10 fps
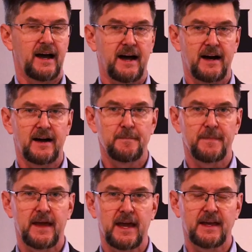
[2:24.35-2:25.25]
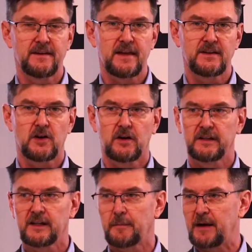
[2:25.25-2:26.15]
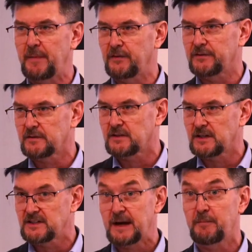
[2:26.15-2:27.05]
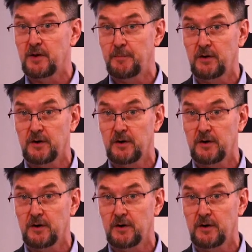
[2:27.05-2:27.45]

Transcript: and then talk a little bit about contemporary